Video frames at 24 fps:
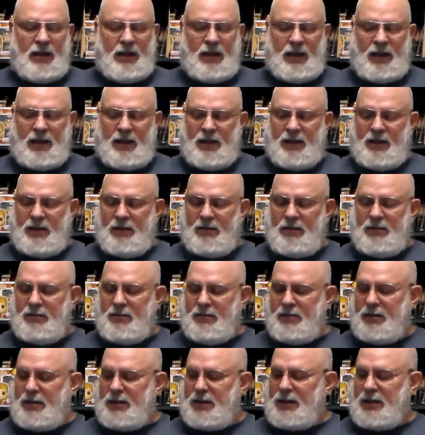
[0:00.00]
In
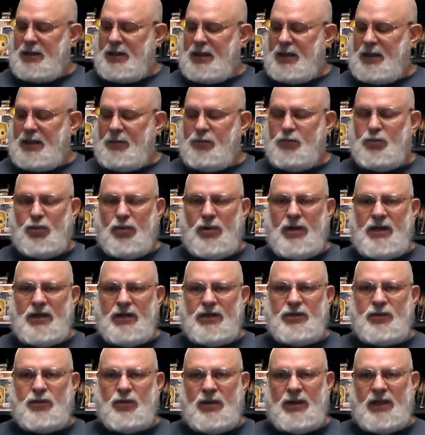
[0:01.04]
the
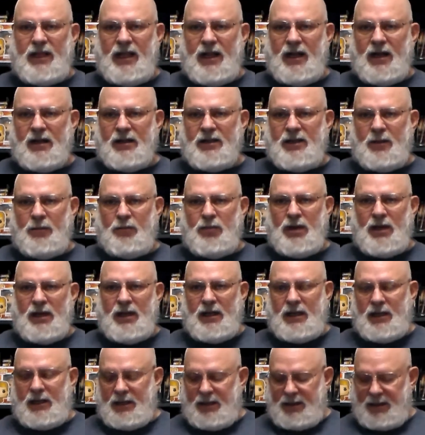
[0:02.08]
British, when they
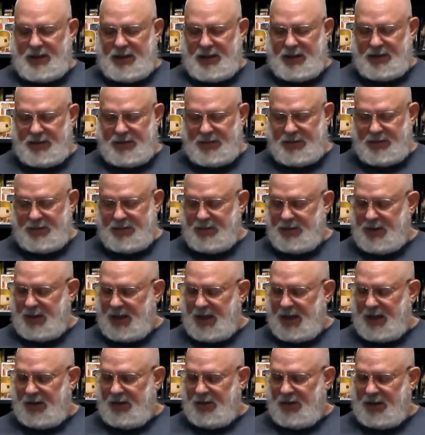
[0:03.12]
occupied
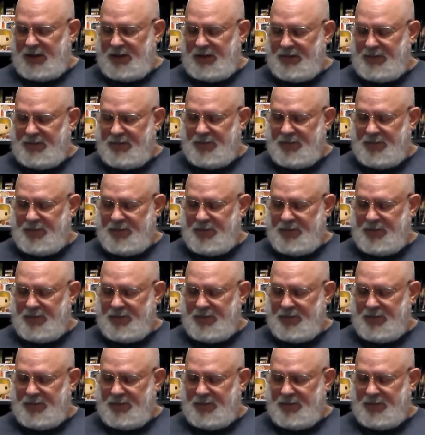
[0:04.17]
Ireland,